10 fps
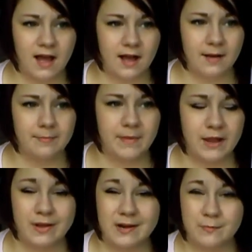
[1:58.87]

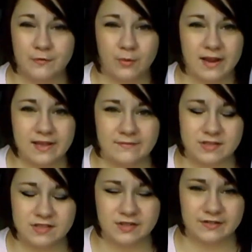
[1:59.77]
I read it before I
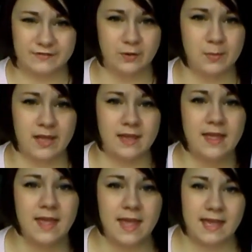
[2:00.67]
even started filming,
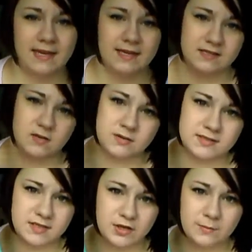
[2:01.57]
and it is
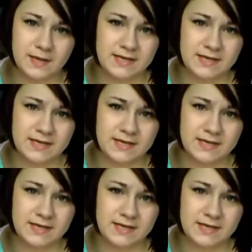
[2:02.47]
Hold Still by